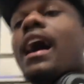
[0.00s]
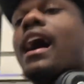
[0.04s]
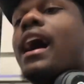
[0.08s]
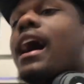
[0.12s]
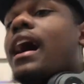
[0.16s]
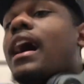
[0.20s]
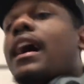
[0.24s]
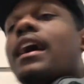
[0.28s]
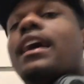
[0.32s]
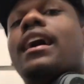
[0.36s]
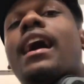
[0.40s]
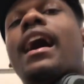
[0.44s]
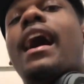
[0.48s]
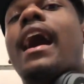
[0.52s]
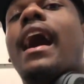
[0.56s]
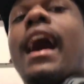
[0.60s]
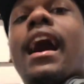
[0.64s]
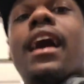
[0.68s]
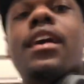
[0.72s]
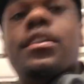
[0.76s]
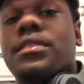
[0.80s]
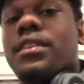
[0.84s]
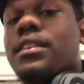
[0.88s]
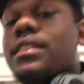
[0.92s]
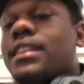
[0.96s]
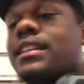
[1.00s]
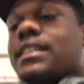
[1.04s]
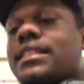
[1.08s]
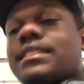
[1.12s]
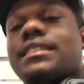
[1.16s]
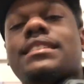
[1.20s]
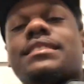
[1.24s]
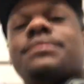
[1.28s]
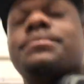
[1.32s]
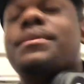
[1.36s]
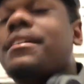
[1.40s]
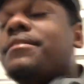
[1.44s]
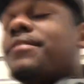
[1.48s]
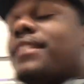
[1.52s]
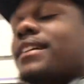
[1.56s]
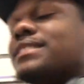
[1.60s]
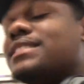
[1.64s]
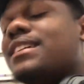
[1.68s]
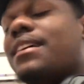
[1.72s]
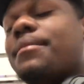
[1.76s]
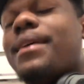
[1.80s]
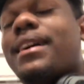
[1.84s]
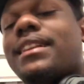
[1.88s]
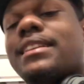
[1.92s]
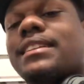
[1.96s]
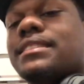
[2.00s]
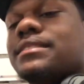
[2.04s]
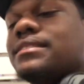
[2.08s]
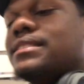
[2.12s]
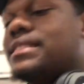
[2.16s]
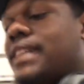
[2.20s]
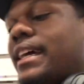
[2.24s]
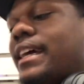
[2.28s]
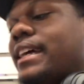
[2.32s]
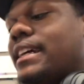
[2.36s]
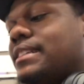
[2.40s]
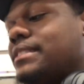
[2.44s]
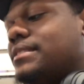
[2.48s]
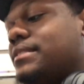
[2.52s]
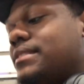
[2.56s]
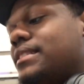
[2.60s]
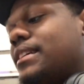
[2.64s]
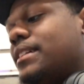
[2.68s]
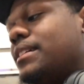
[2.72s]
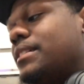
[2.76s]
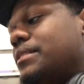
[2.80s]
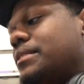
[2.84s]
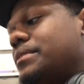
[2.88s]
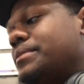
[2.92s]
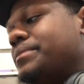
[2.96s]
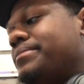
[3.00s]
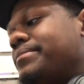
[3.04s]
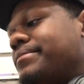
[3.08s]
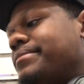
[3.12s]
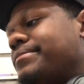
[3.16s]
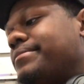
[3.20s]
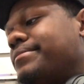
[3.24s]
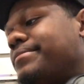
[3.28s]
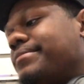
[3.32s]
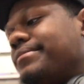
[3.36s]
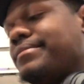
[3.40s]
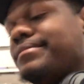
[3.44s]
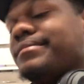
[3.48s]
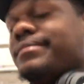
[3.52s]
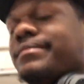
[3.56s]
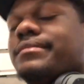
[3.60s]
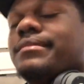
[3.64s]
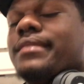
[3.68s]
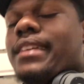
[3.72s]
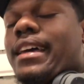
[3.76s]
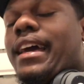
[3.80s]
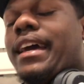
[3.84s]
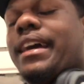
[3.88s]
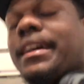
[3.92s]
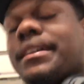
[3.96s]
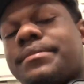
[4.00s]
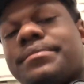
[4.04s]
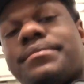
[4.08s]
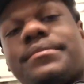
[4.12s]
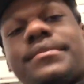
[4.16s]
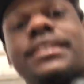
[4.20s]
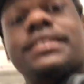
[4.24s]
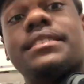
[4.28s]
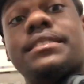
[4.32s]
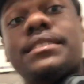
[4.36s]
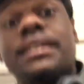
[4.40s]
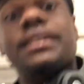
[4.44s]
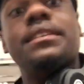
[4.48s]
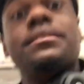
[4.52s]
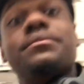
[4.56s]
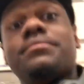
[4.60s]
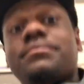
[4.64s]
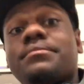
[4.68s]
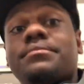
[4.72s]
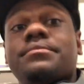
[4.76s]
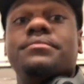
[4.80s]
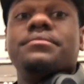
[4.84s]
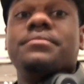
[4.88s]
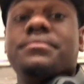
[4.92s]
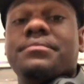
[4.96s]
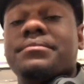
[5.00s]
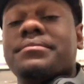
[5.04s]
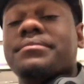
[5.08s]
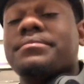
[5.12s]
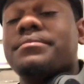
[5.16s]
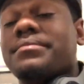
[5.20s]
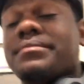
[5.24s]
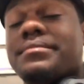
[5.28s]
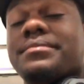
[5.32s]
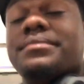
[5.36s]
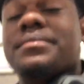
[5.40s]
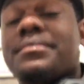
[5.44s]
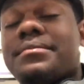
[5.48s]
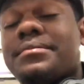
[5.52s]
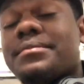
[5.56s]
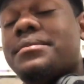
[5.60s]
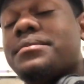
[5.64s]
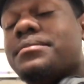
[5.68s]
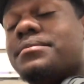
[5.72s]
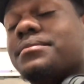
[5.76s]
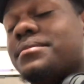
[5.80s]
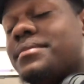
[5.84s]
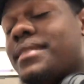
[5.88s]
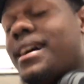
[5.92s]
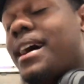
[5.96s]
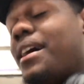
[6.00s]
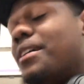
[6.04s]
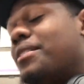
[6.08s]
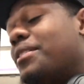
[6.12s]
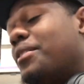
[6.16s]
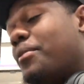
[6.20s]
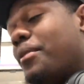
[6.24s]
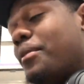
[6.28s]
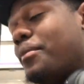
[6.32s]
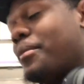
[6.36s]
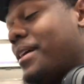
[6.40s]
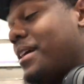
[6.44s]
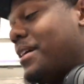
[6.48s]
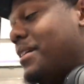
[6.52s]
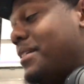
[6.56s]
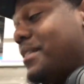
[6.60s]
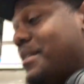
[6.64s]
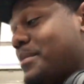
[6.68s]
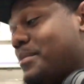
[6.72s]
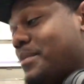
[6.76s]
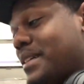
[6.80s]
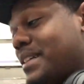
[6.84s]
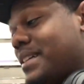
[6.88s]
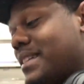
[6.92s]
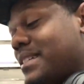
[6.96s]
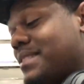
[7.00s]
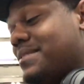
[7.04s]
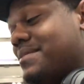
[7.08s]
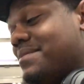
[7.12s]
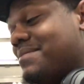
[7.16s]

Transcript: fill out a I don't know nothing. This is my first time out of the stage, so. Yeah. So, I don't know where we're going.